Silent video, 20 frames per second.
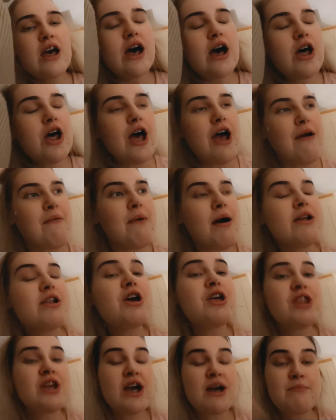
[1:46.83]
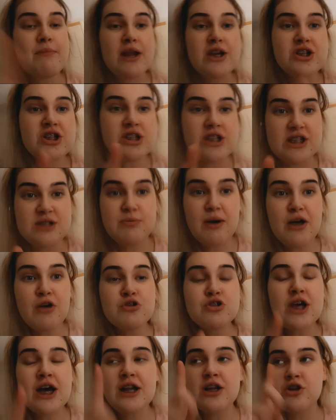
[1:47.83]
I don't think I mentioned this, but I
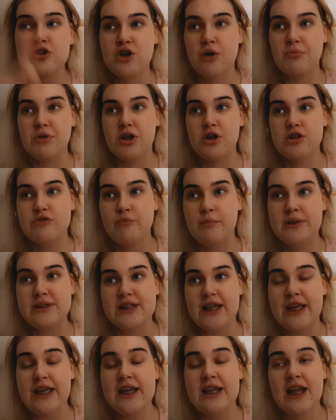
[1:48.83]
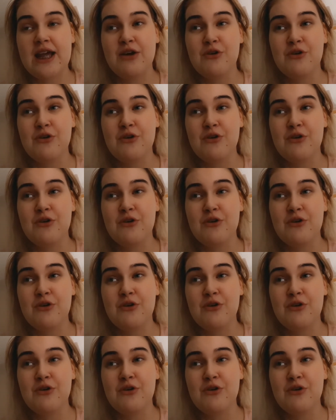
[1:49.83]
also had a Domino's for my tea and